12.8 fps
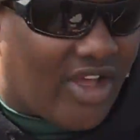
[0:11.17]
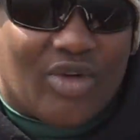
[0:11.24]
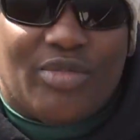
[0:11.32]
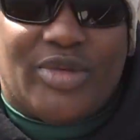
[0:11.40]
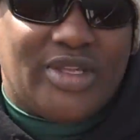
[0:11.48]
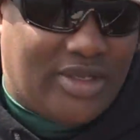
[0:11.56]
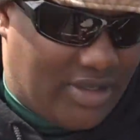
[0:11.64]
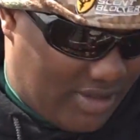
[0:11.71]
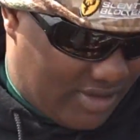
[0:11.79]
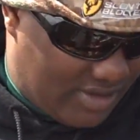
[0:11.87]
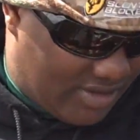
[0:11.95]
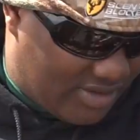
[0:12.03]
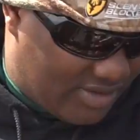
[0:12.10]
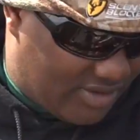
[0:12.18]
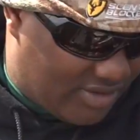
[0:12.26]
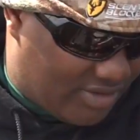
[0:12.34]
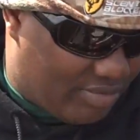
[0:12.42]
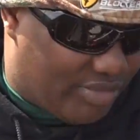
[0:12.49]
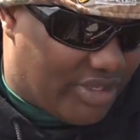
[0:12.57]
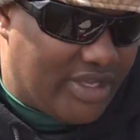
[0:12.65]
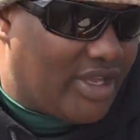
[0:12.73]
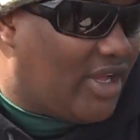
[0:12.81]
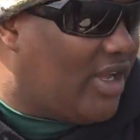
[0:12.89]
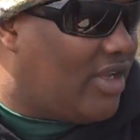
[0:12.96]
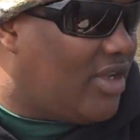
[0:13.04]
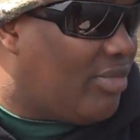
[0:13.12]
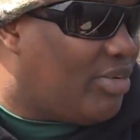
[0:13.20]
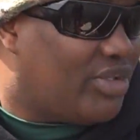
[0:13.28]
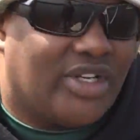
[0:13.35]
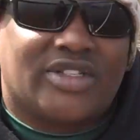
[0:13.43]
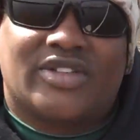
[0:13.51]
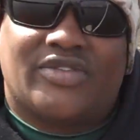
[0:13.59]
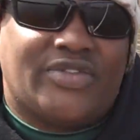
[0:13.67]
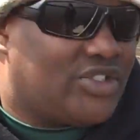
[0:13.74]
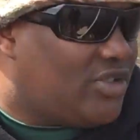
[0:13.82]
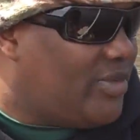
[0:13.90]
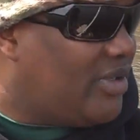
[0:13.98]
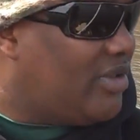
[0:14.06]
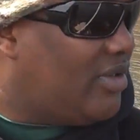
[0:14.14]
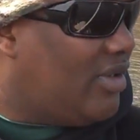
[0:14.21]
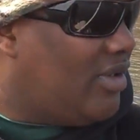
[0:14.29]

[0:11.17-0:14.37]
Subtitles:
help me be a productive fisherman.